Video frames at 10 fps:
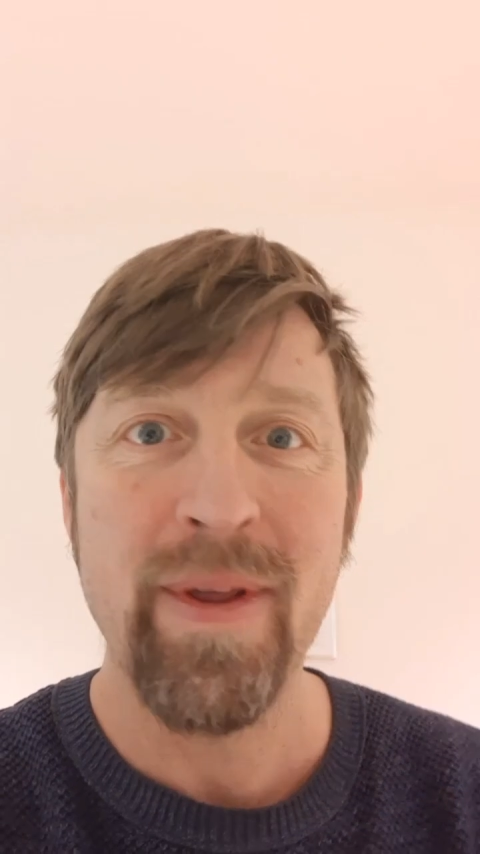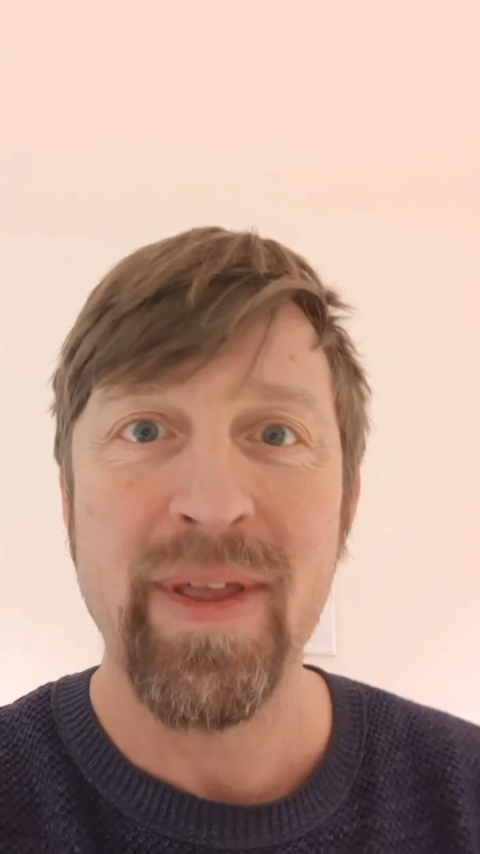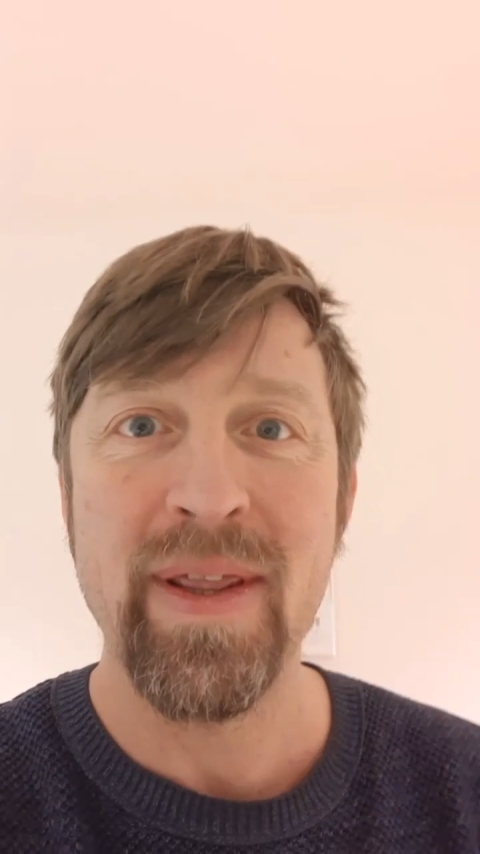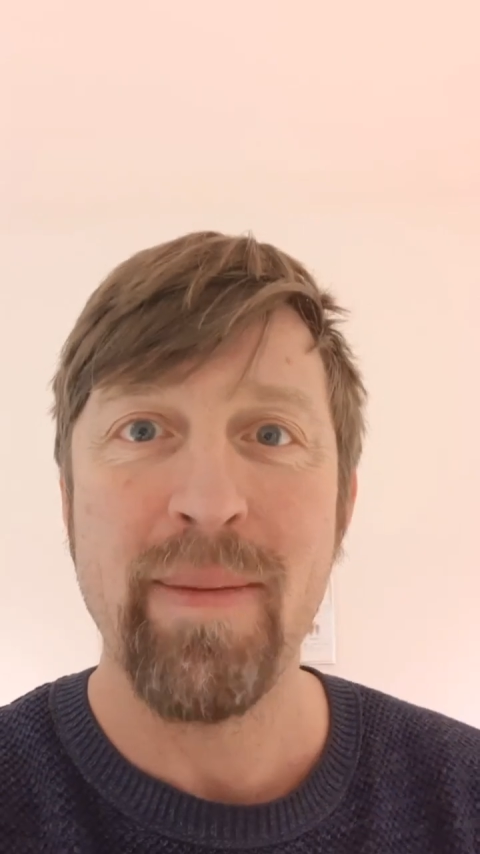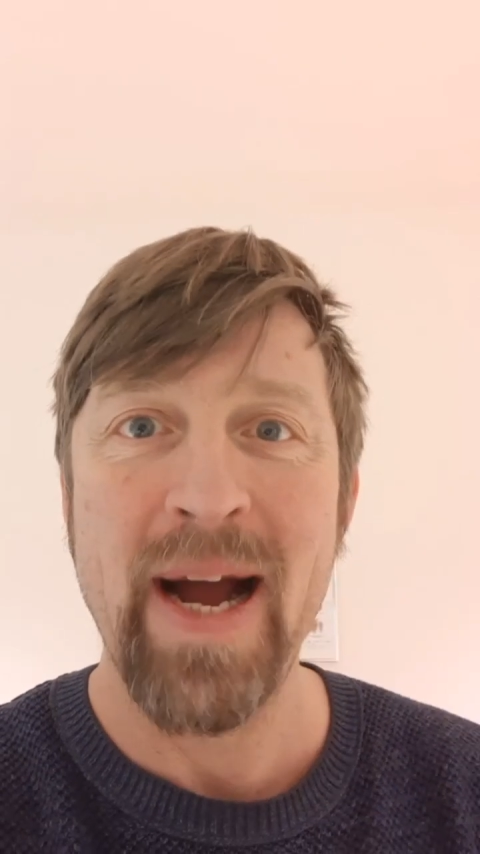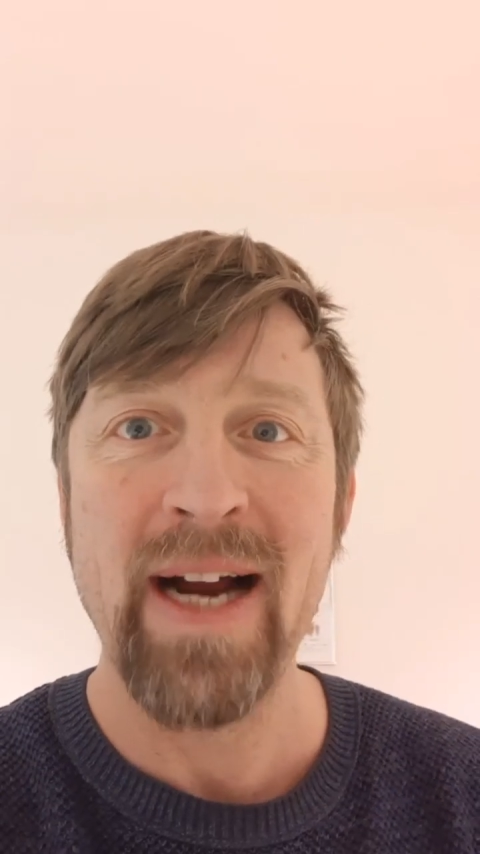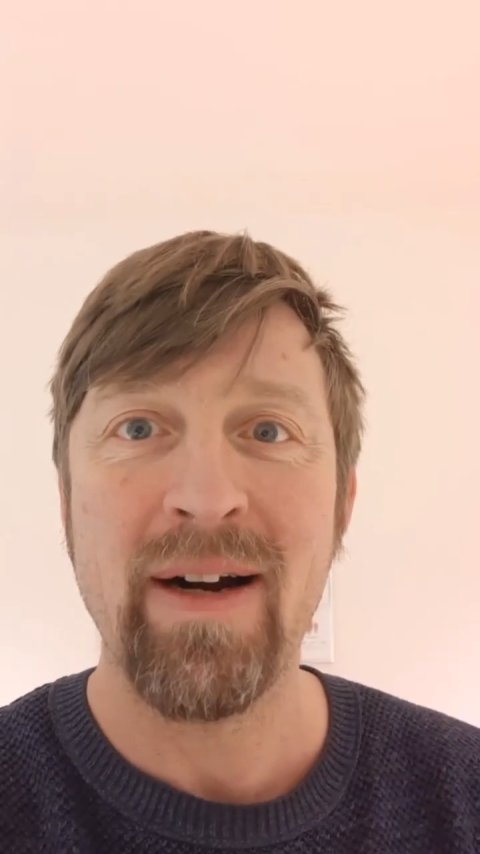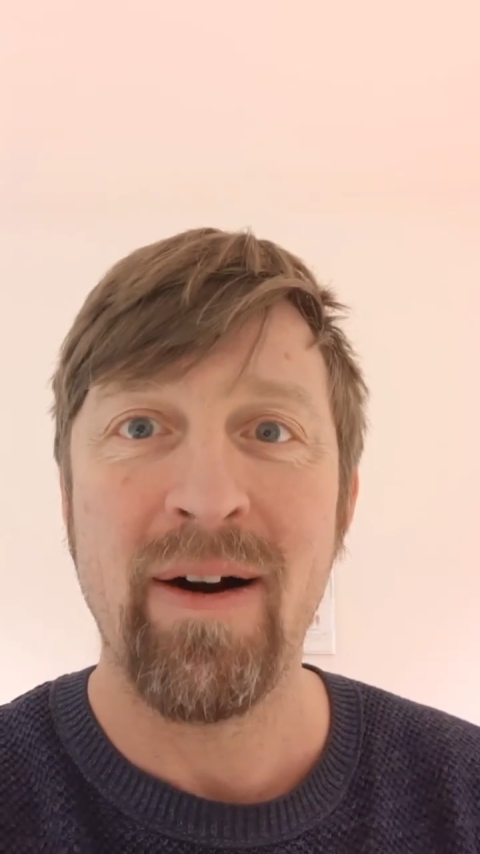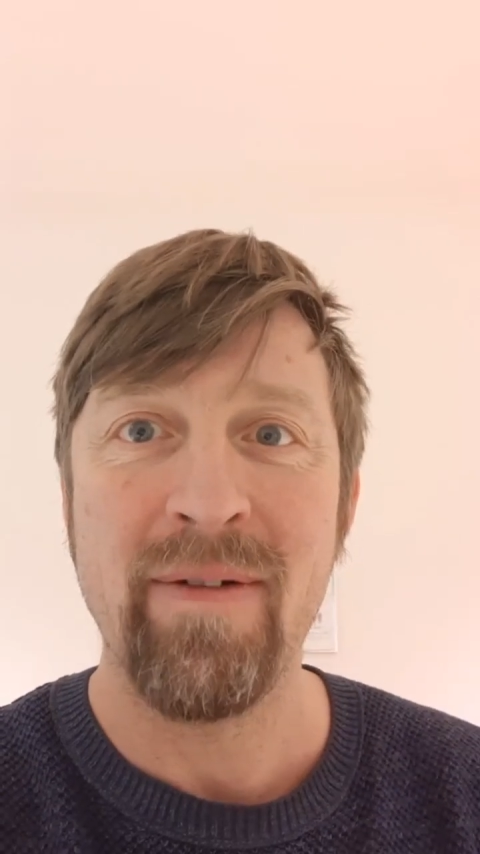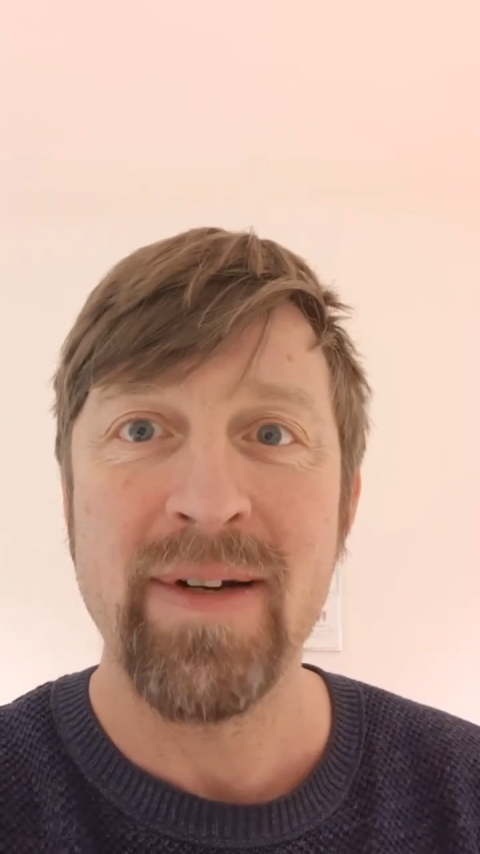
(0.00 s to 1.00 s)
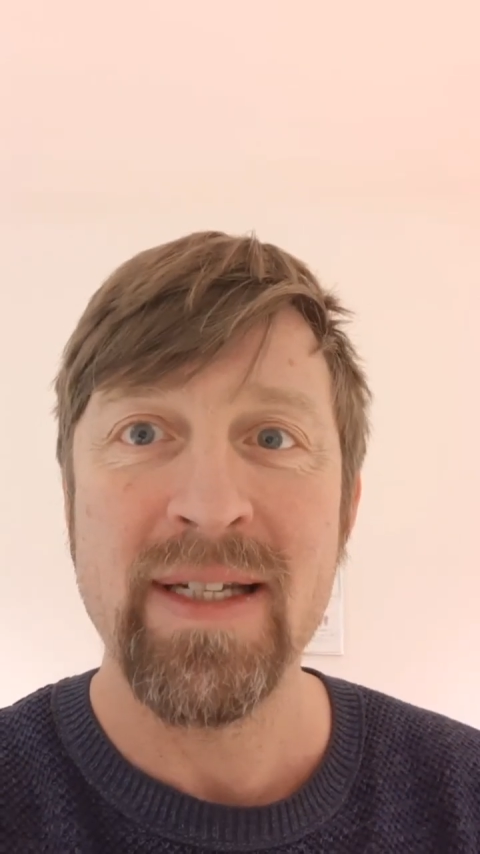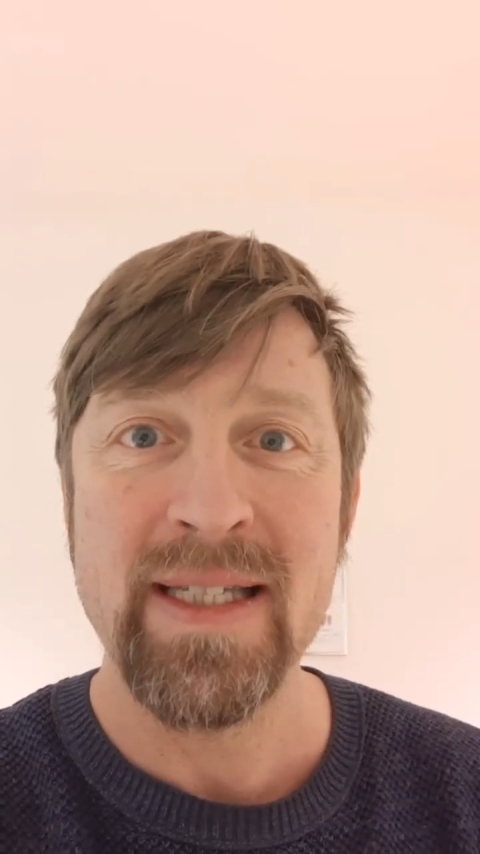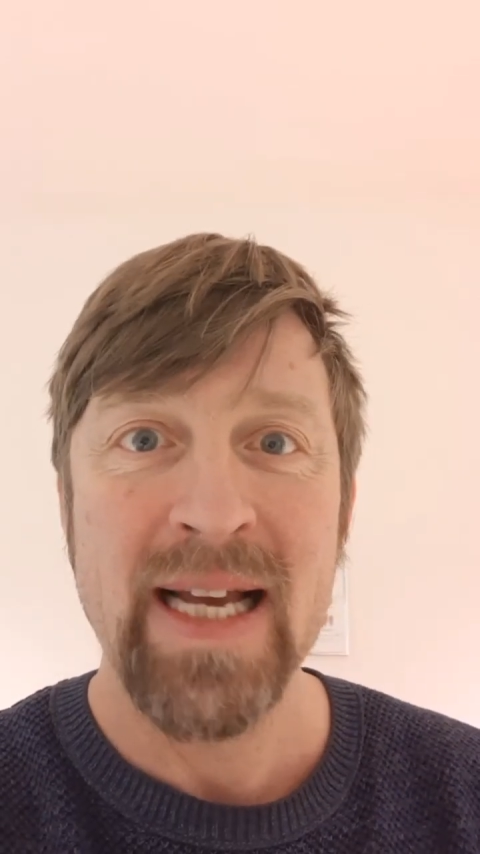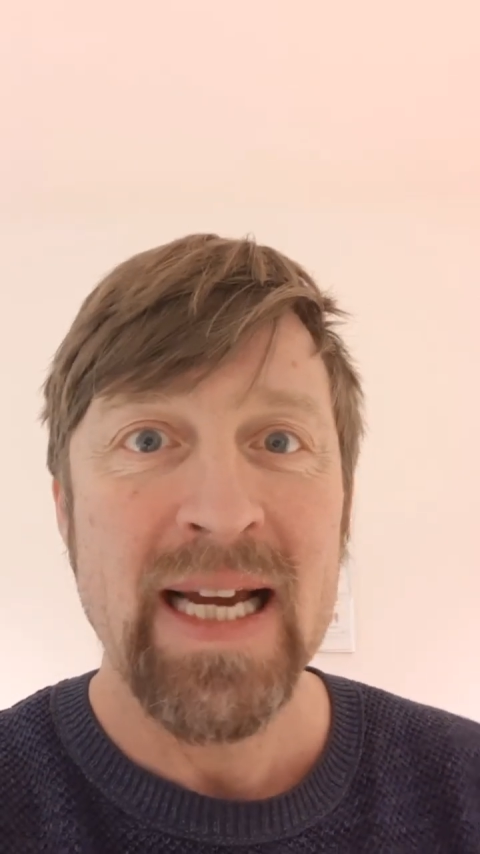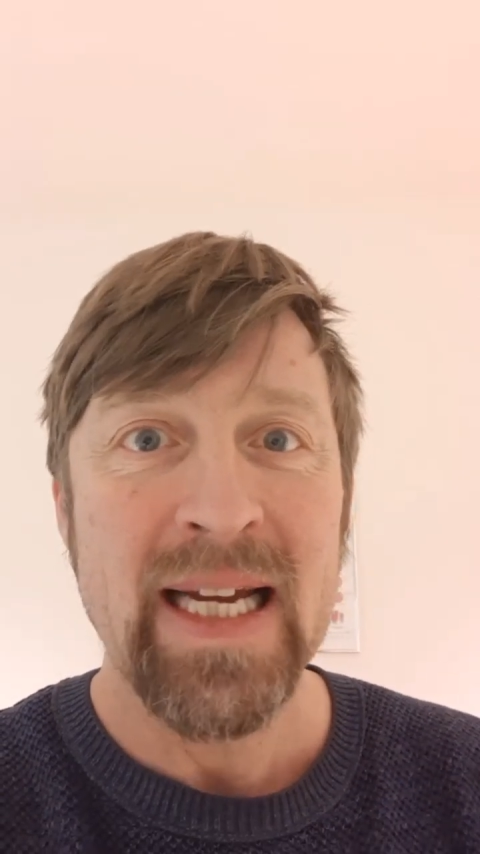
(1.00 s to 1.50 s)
within the back office.